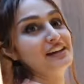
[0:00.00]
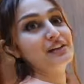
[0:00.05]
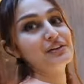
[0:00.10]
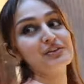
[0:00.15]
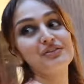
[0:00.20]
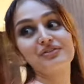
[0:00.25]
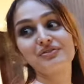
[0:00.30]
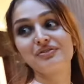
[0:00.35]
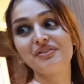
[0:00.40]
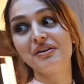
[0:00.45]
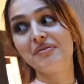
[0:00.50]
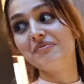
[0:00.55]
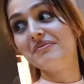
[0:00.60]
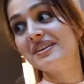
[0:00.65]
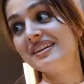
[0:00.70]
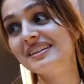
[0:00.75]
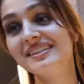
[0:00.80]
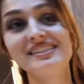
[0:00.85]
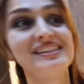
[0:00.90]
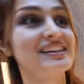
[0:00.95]
looks
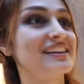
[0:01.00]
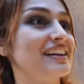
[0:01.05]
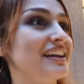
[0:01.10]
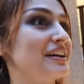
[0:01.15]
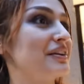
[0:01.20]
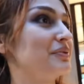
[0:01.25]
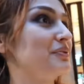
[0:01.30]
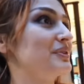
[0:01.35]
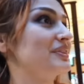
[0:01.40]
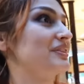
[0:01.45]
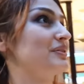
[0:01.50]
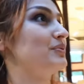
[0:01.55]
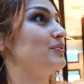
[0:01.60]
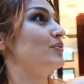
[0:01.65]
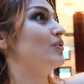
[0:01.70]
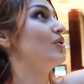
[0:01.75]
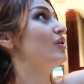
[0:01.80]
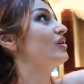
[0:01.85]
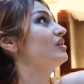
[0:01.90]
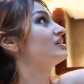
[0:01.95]
amazing, like, with the
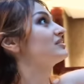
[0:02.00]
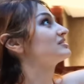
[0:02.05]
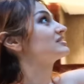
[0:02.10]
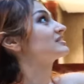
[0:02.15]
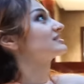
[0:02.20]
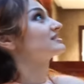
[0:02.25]
walls and